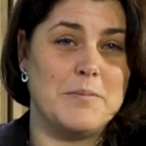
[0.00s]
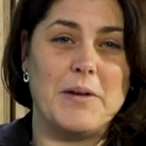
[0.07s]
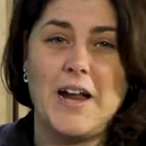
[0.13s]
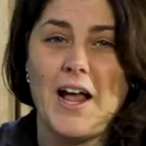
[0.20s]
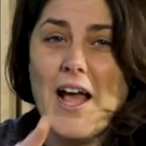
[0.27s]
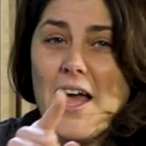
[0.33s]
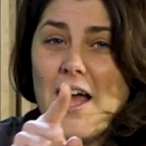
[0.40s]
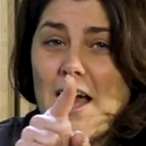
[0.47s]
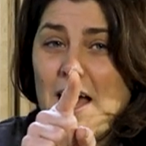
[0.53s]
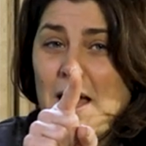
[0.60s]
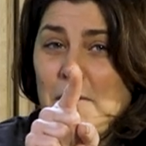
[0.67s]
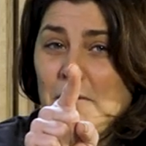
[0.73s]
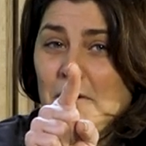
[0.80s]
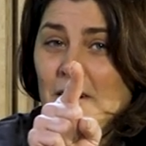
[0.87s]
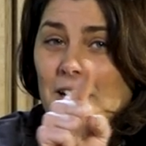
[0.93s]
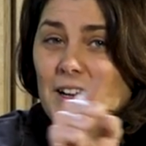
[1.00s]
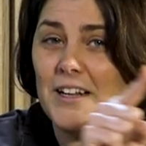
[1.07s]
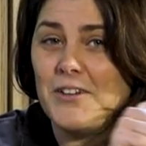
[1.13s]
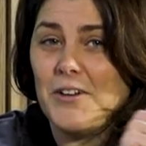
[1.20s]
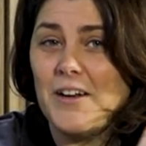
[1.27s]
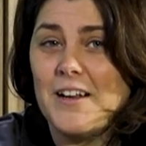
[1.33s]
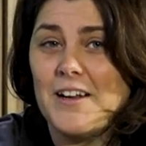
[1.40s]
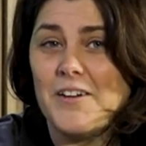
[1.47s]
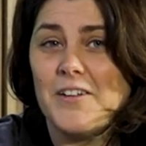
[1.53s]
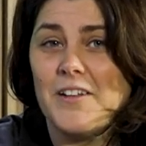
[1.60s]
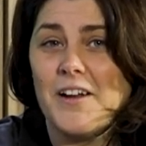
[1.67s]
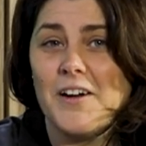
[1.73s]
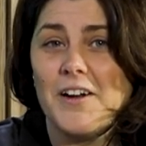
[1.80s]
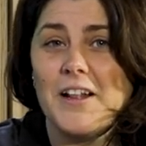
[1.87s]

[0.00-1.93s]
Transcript: but I'm going to let you linger there